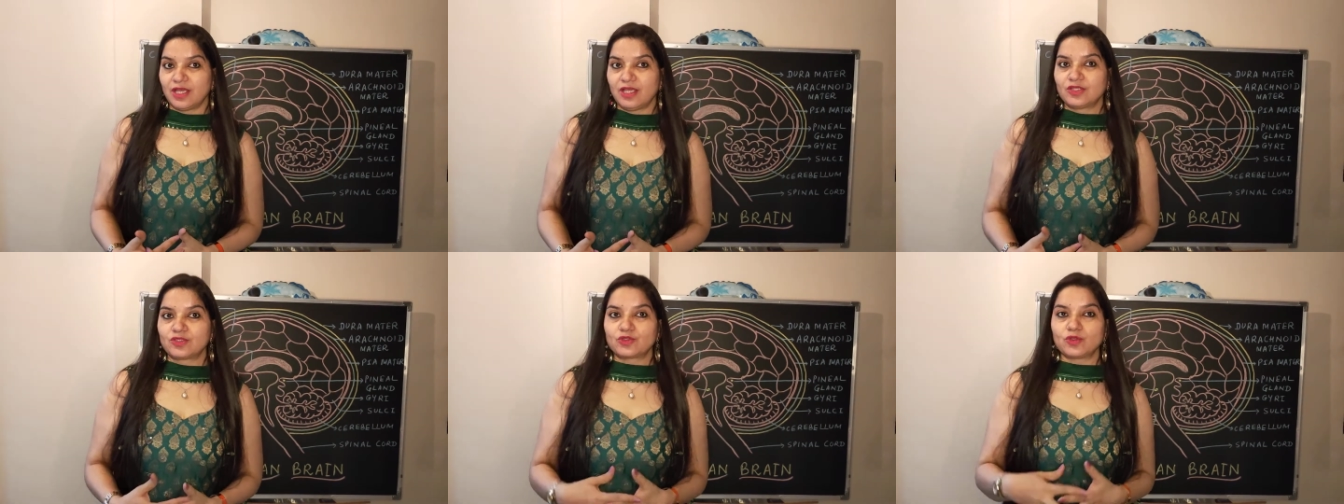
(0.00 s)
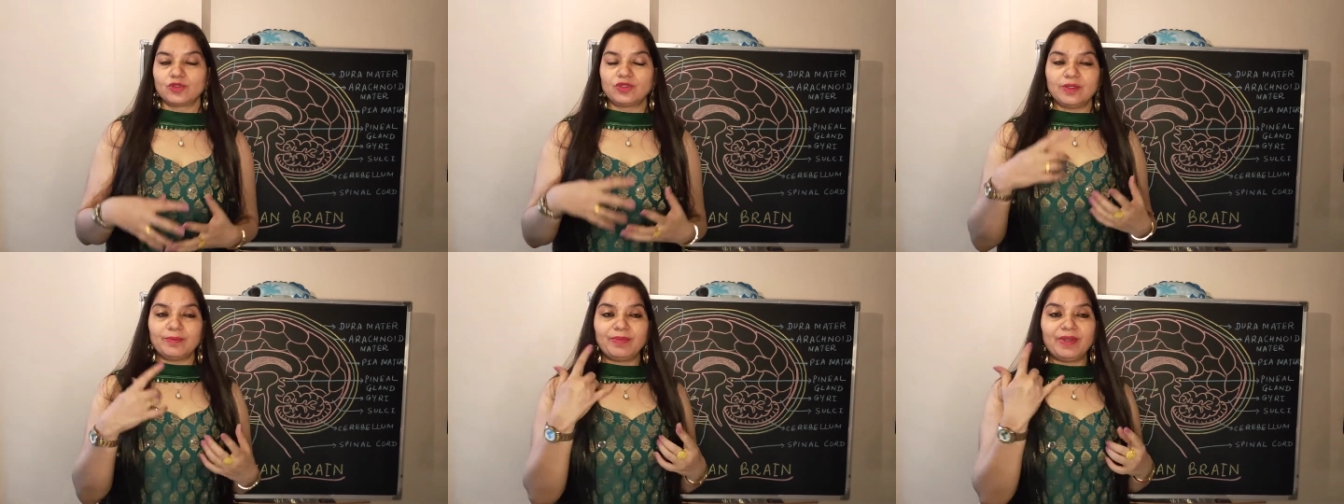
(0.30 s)

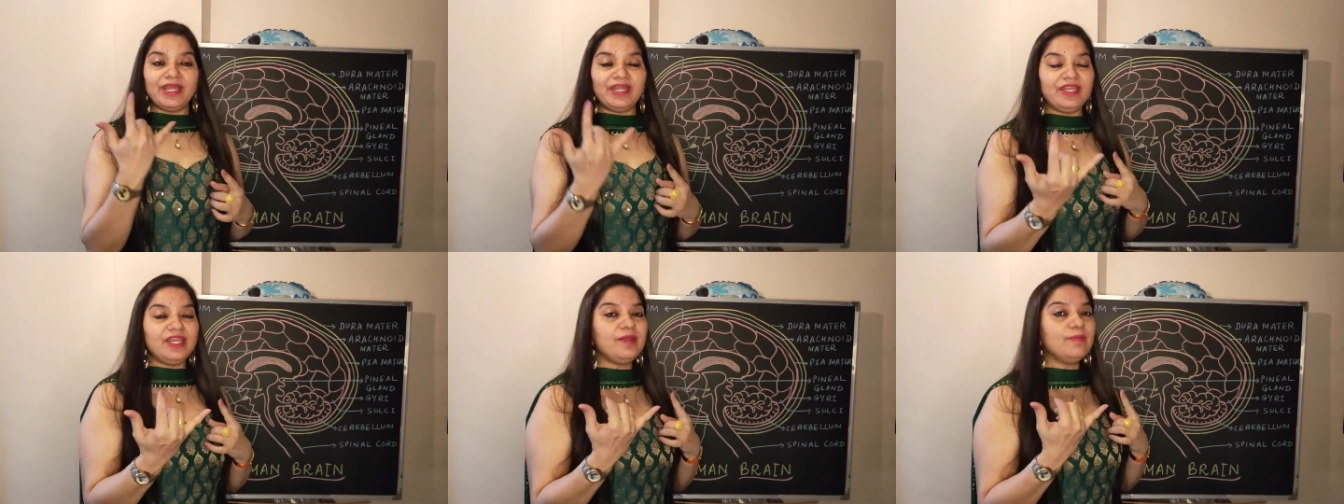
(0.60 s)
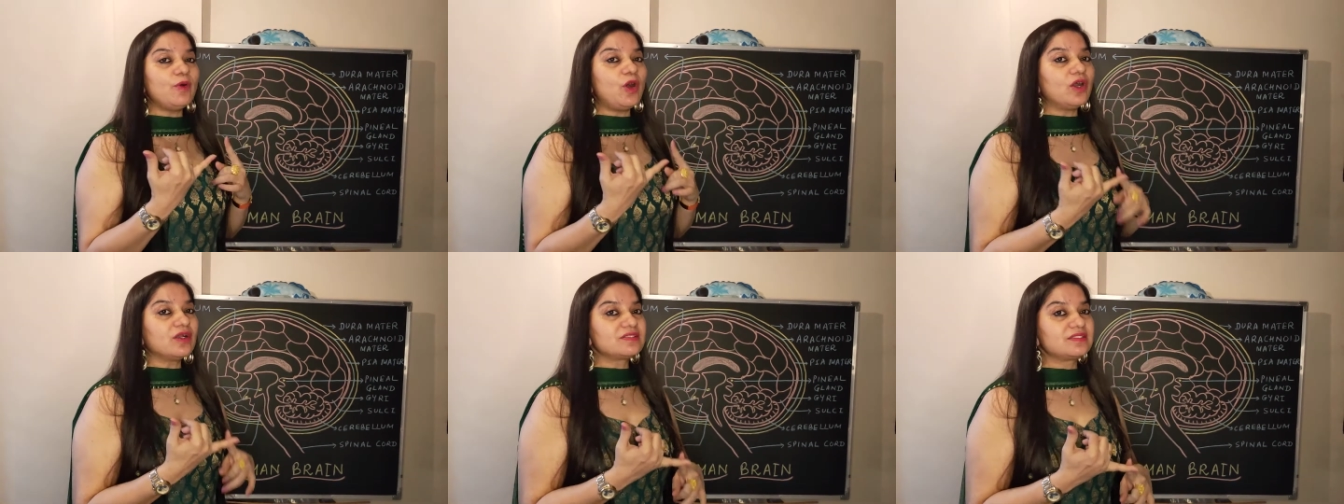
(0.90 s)
So the brainy
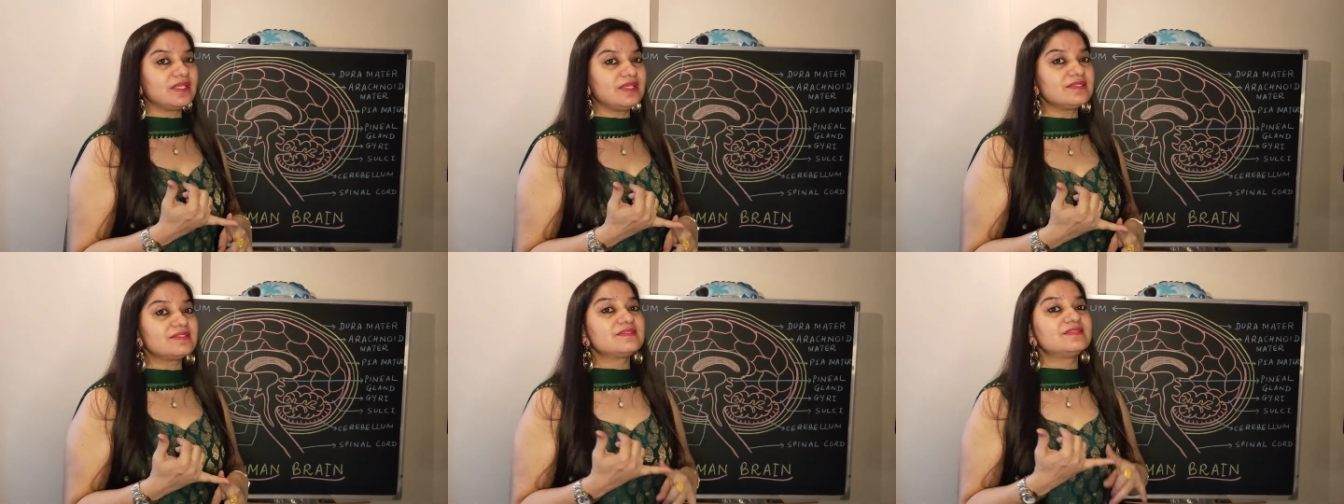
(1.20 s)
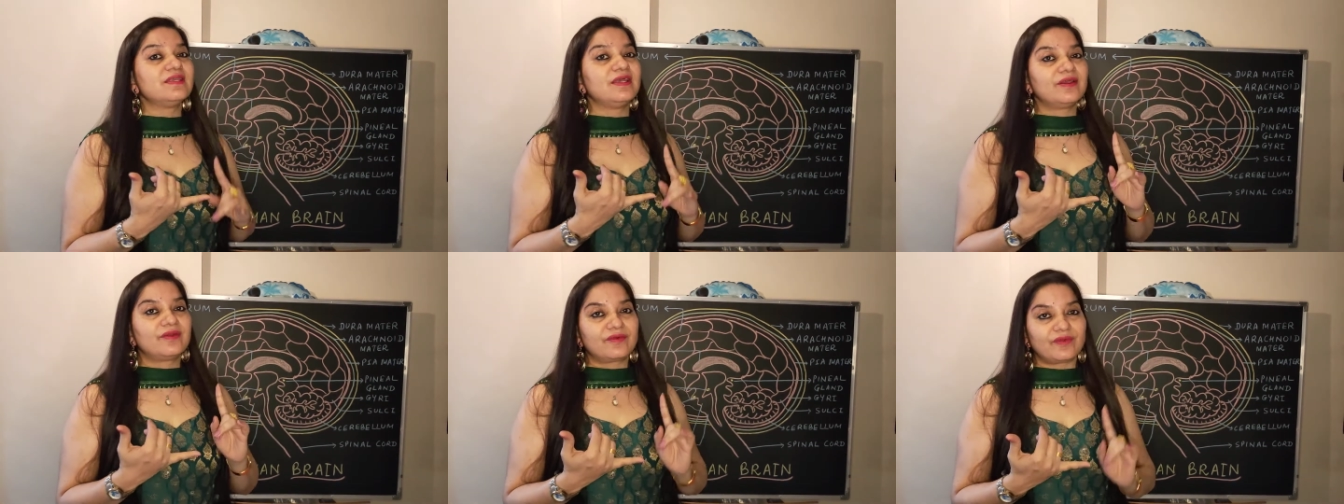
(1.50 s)
box is
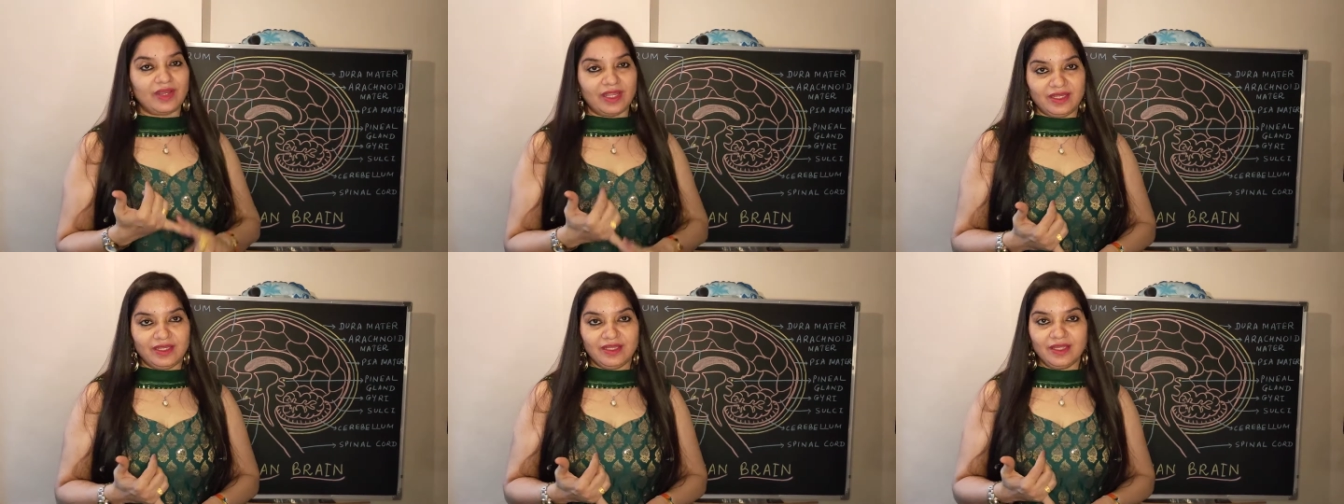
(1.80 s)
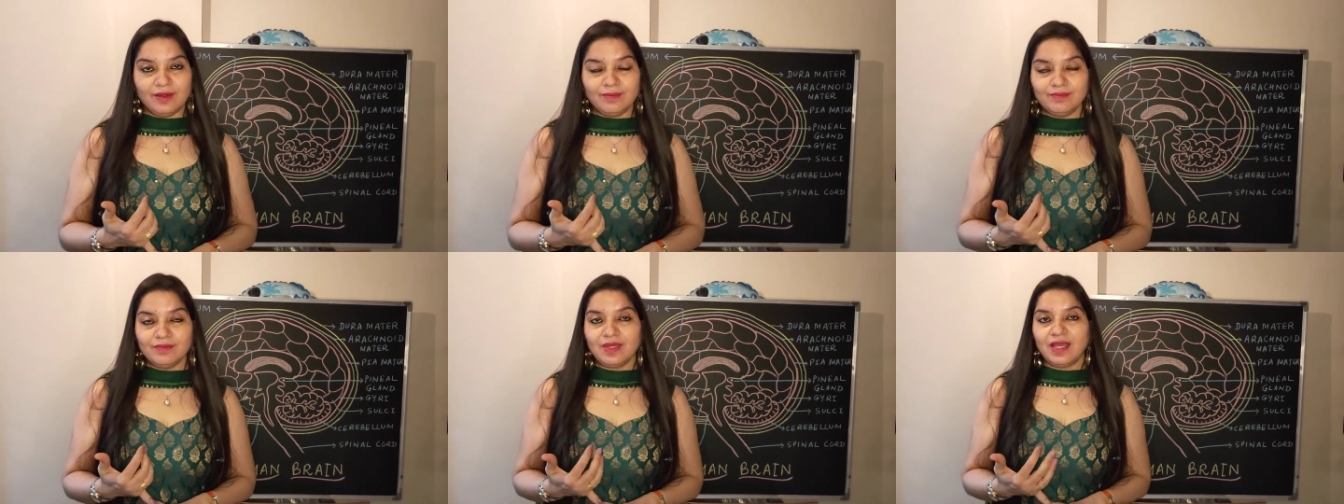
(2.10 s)

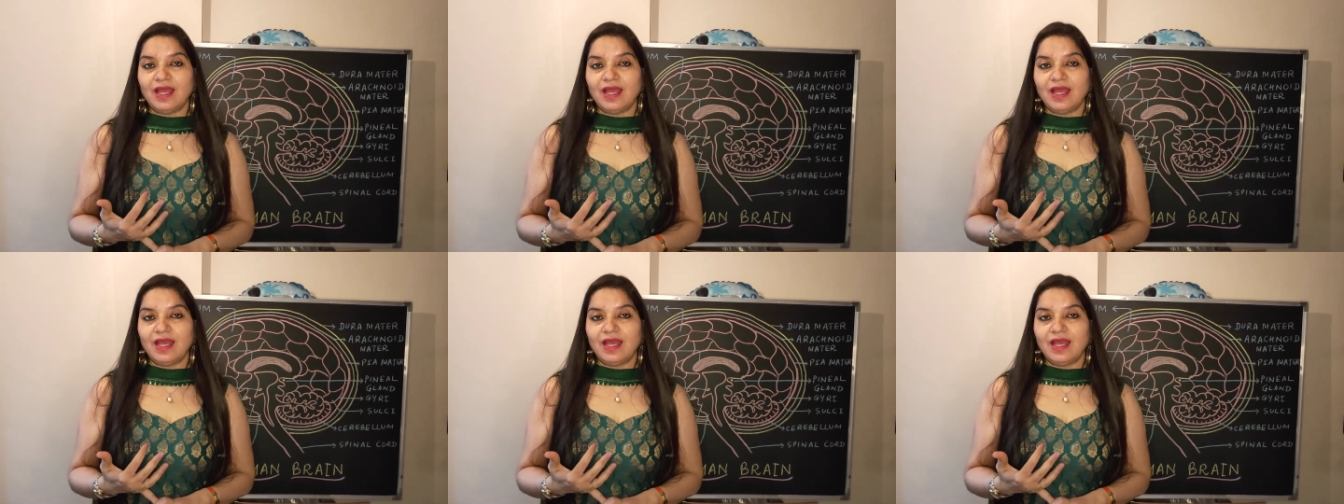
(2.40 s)
cranium